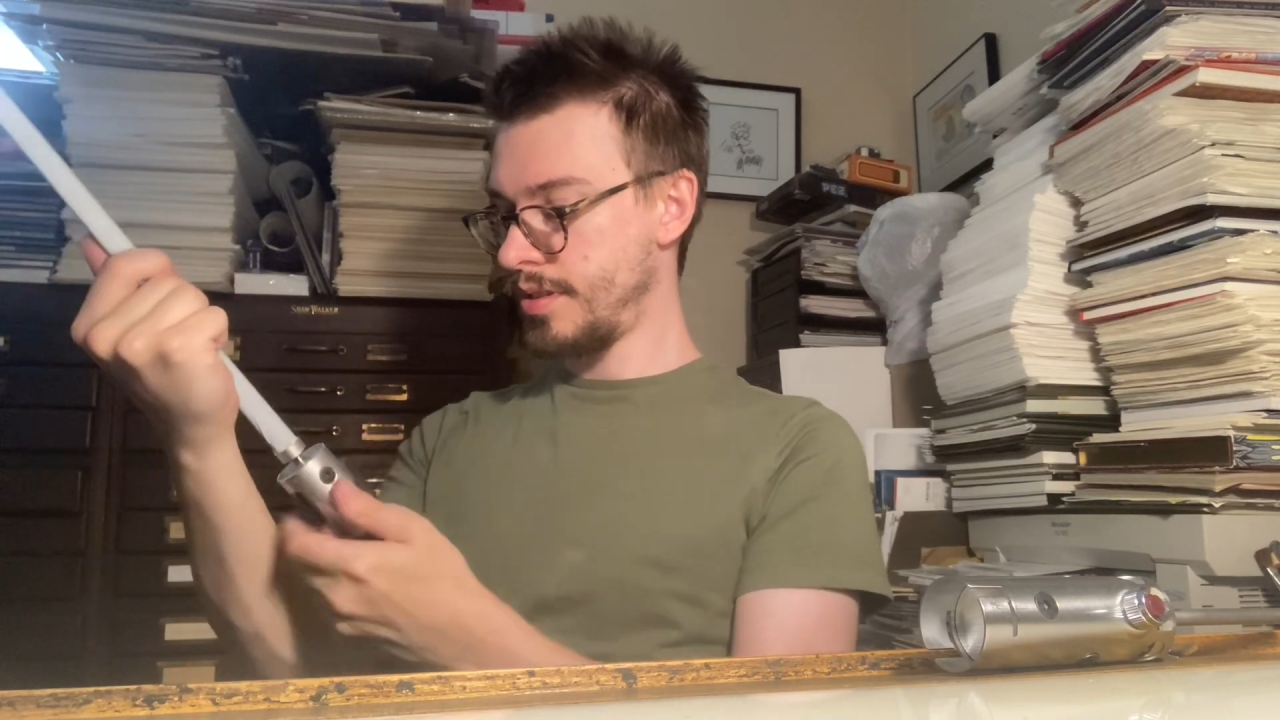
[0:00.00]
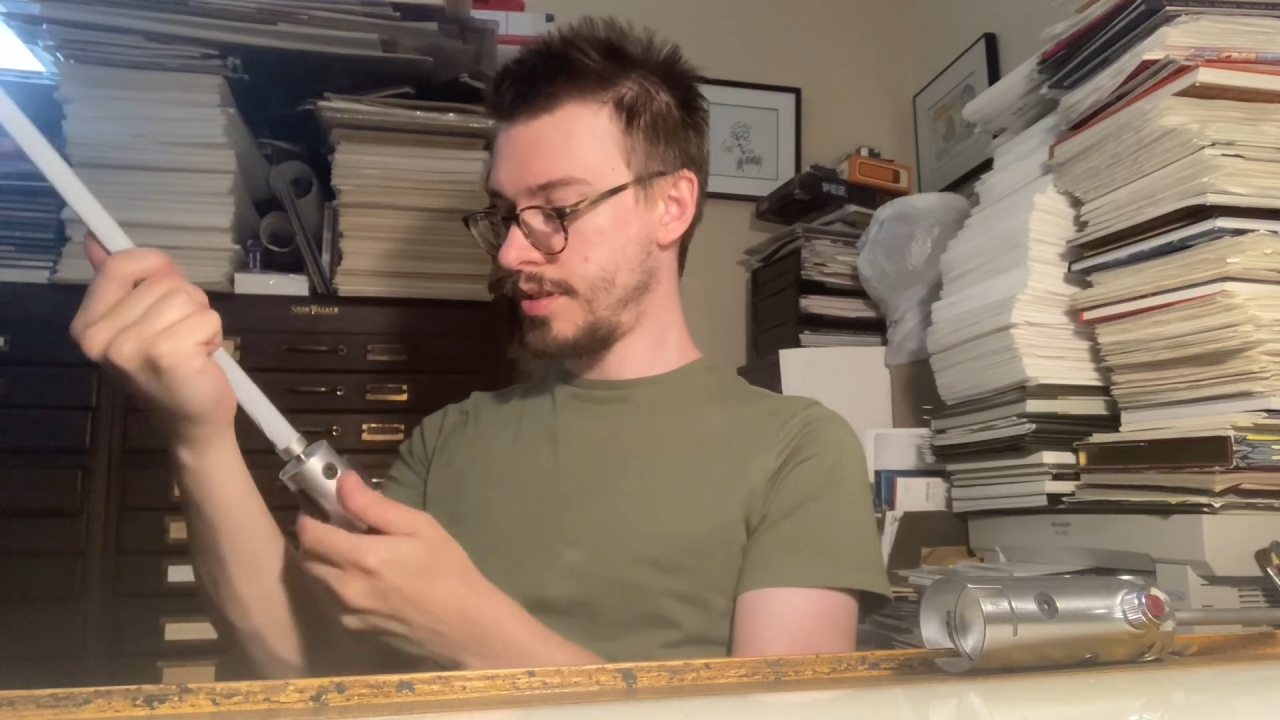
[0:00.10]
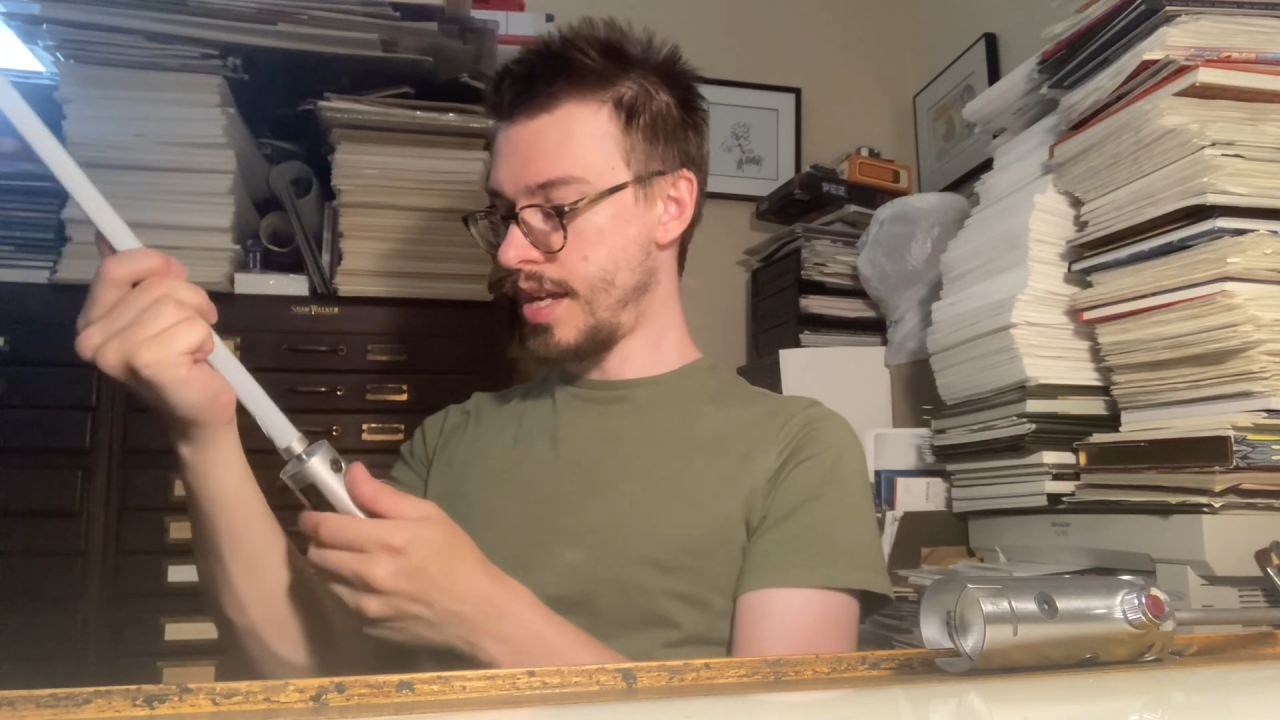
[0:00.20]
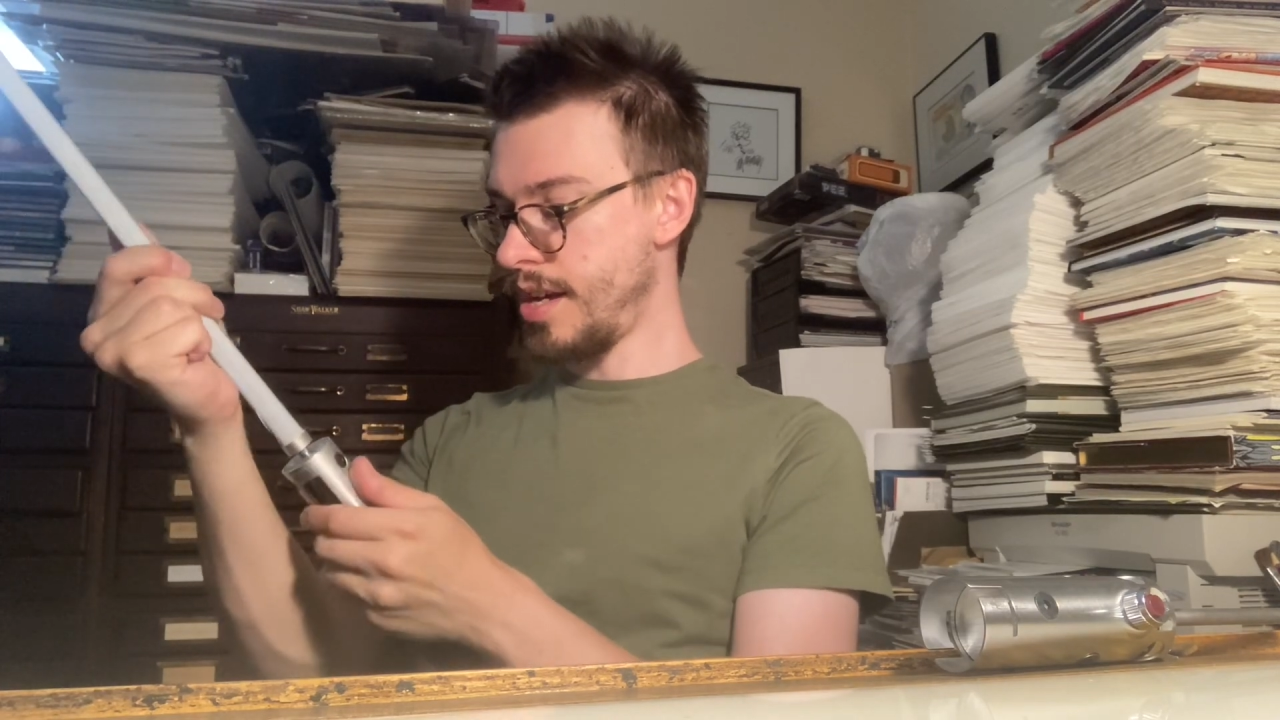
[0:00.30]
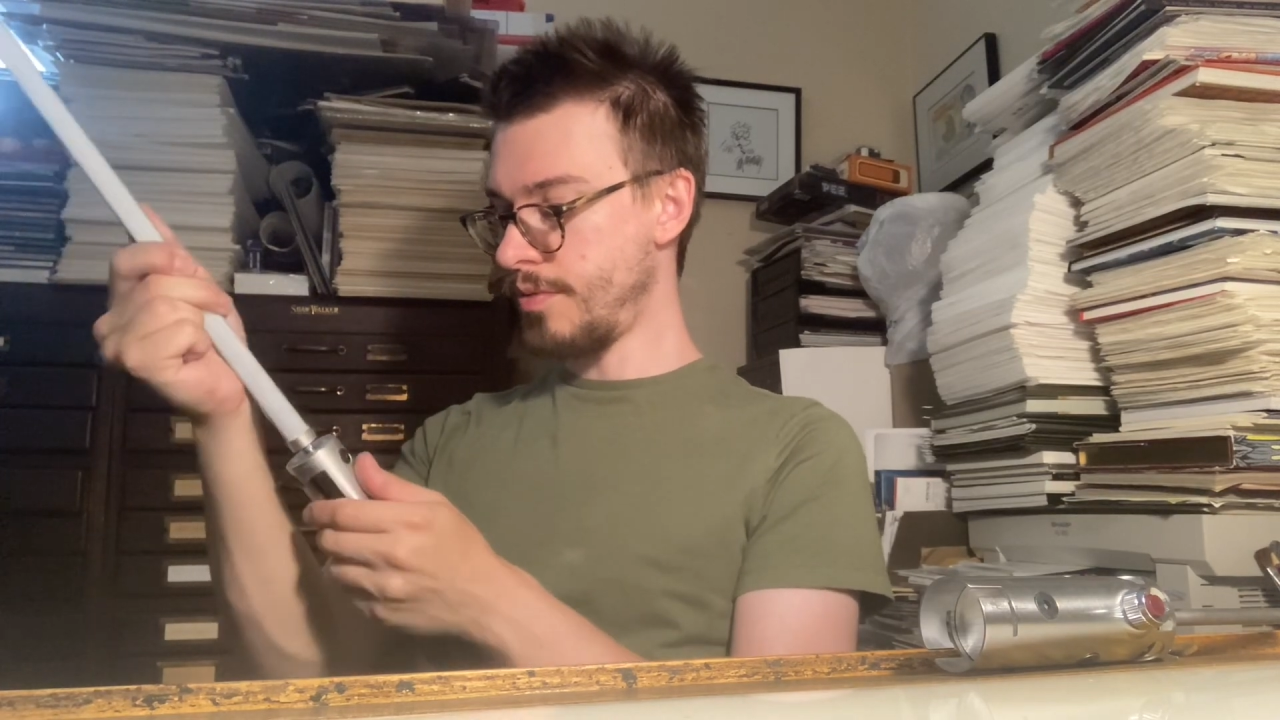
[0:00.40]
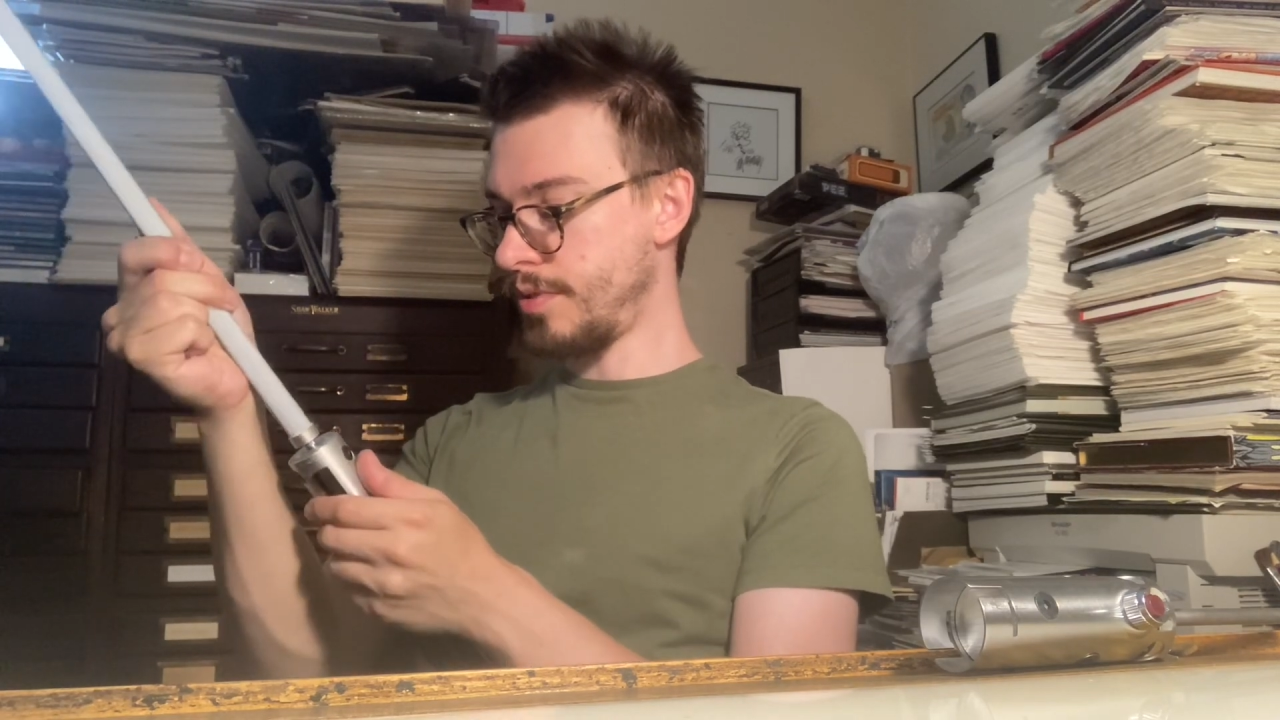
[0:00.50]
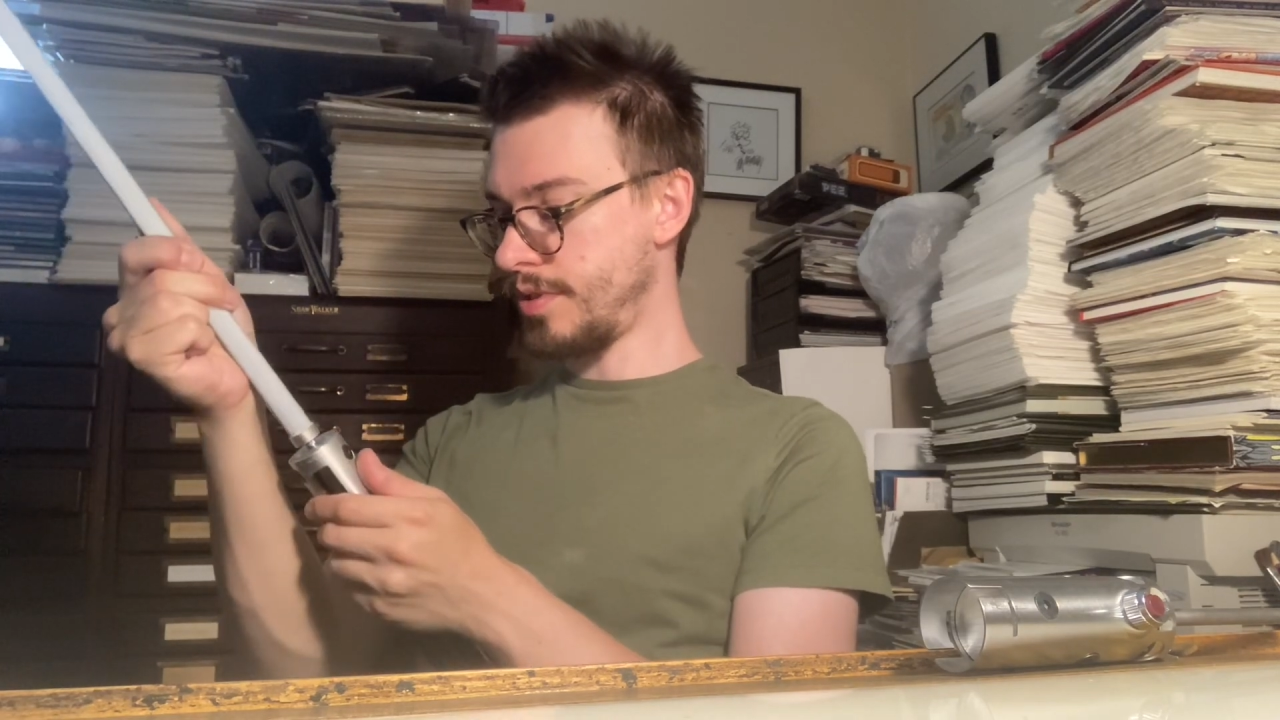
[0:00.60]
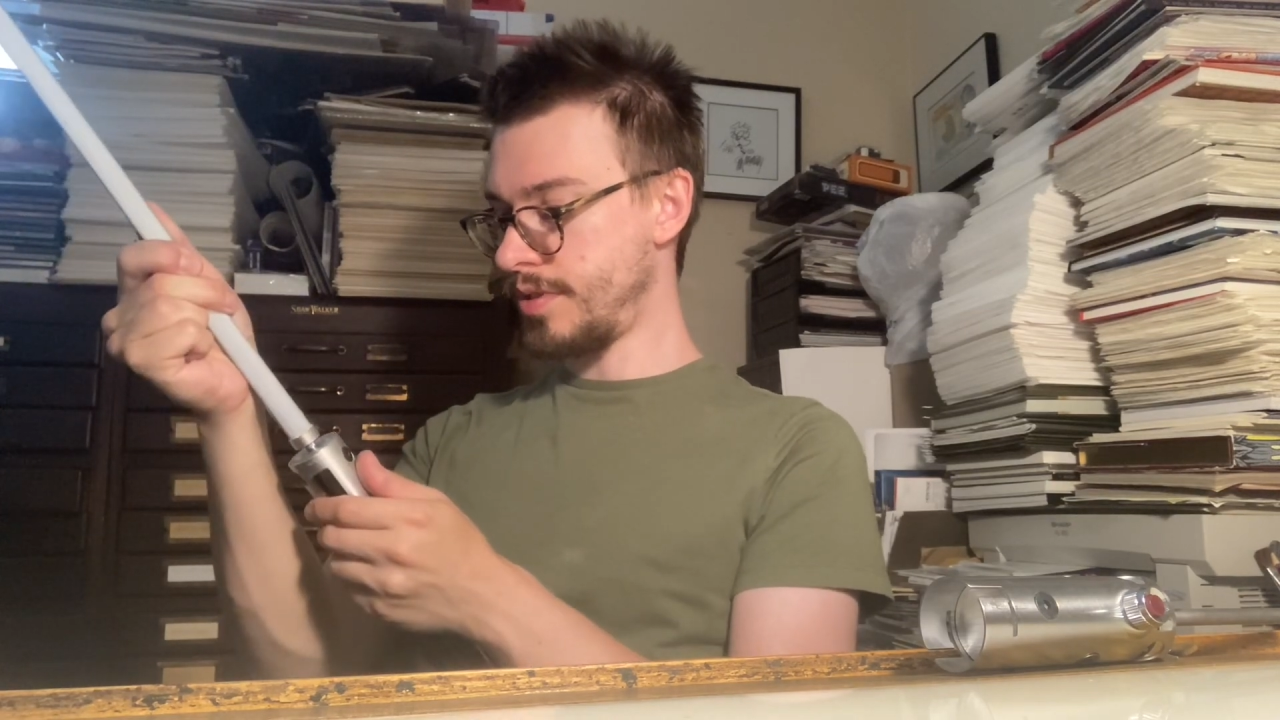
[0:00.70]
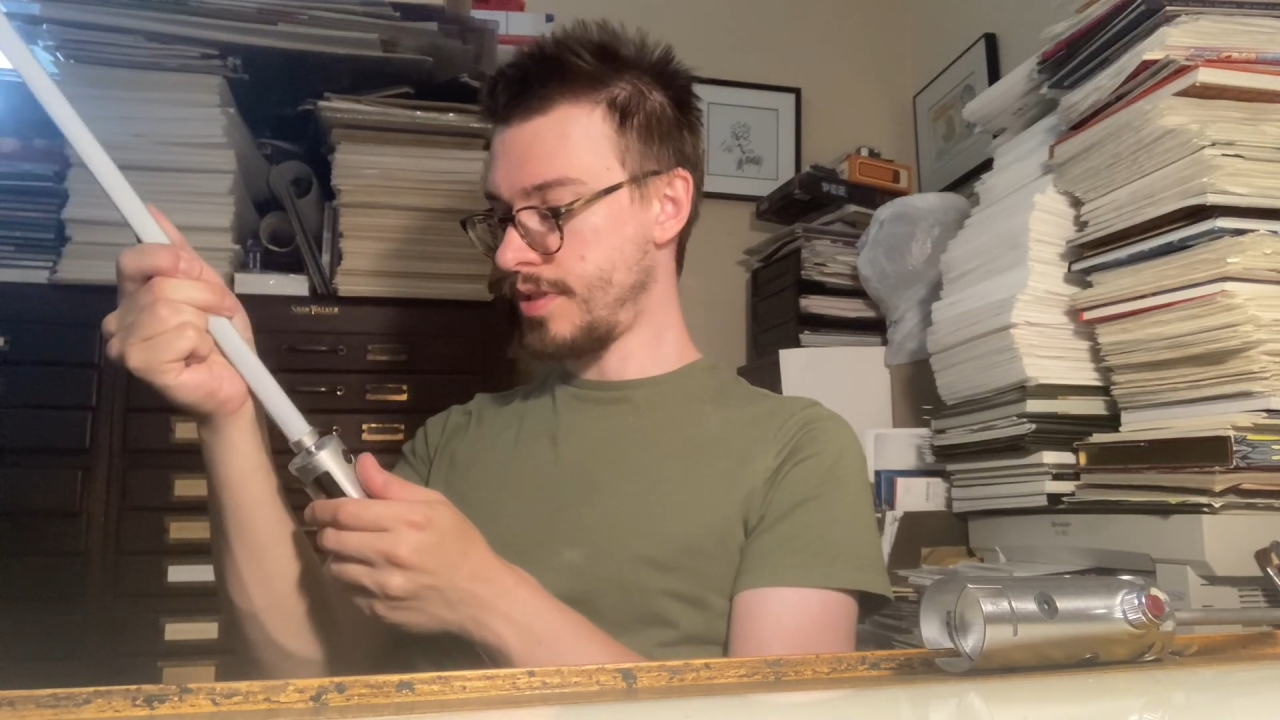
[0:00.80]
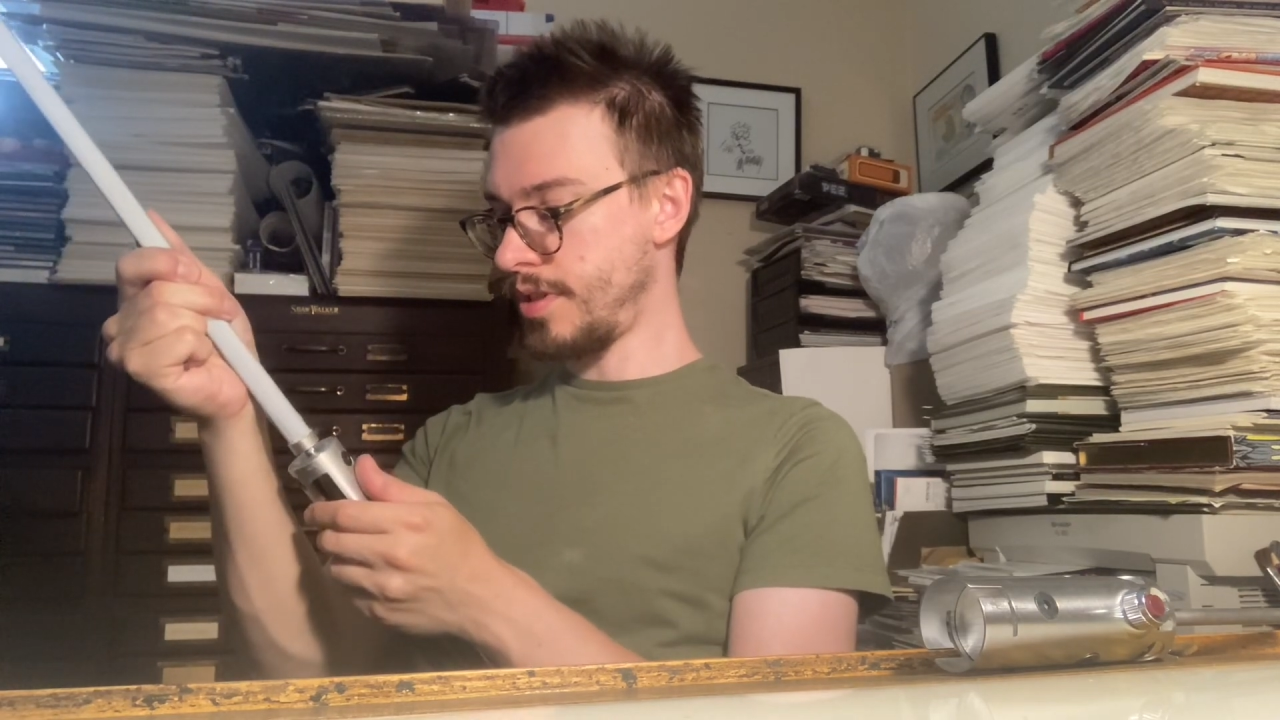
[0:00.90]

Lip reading: That one's the